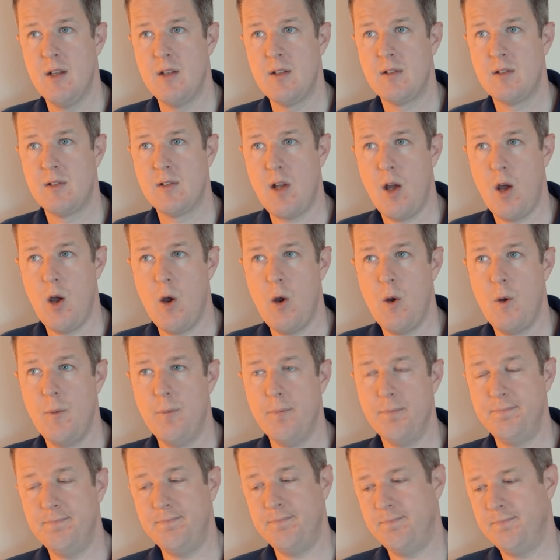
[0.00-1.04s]
So,
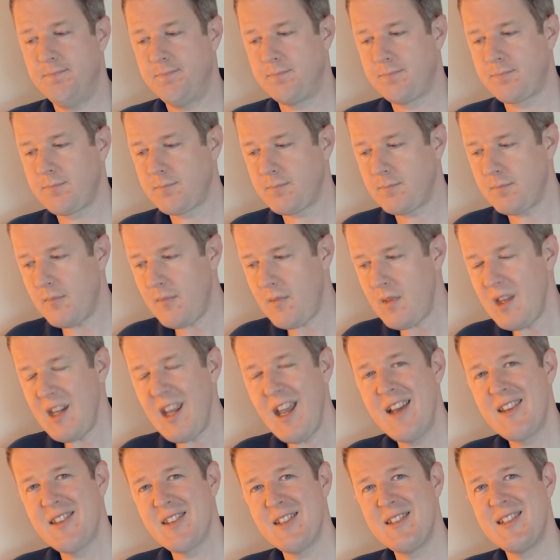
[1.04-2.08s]

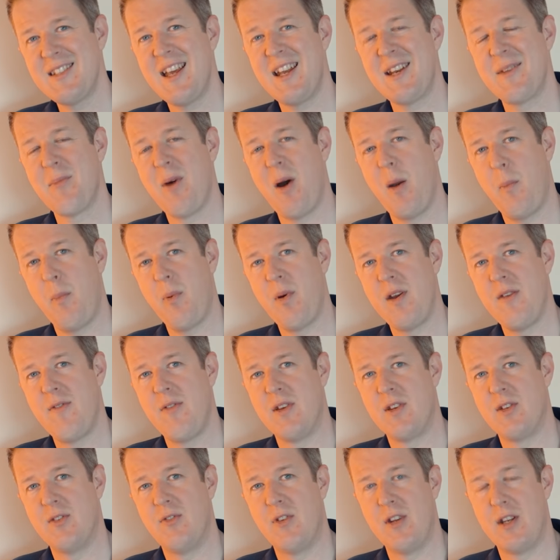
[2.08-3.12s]
as I said in my
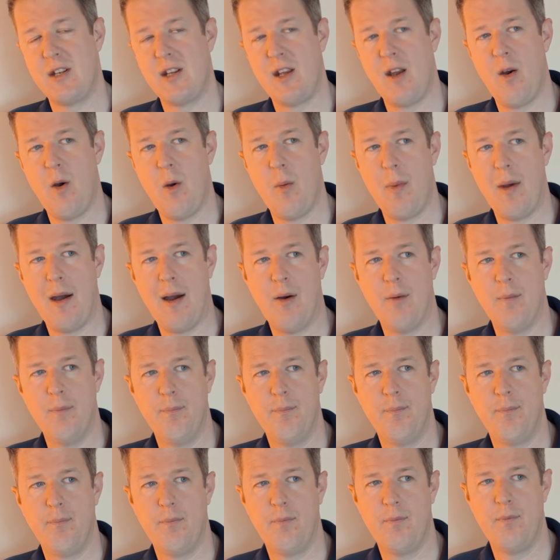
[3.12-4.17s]
previous video about
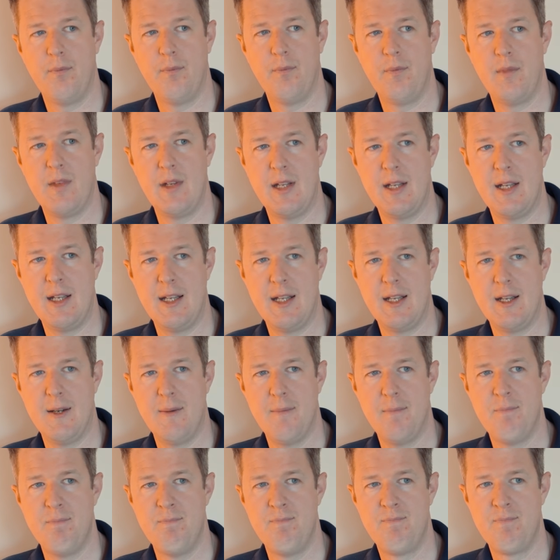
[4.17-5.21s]

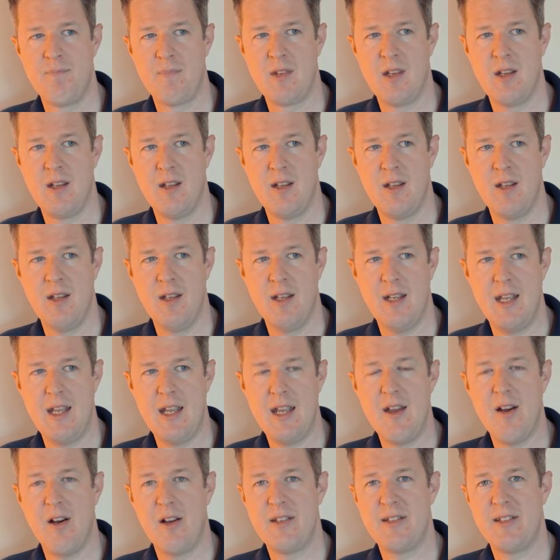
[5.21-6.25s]
the
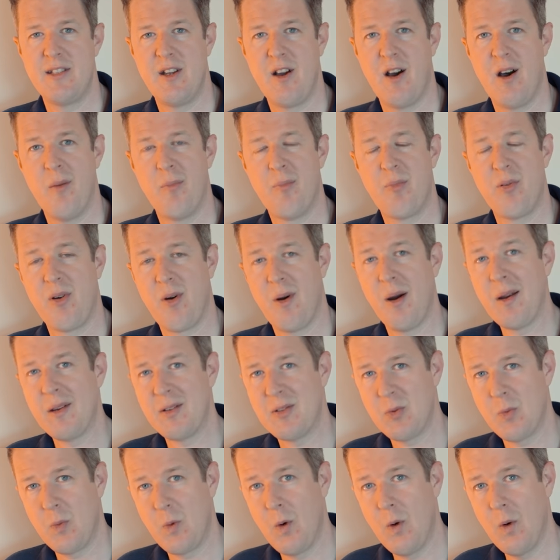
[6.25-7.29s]
EICR
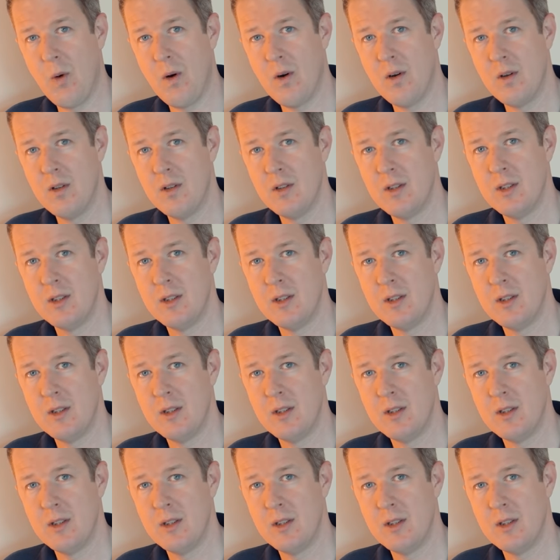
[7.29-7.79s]
price war,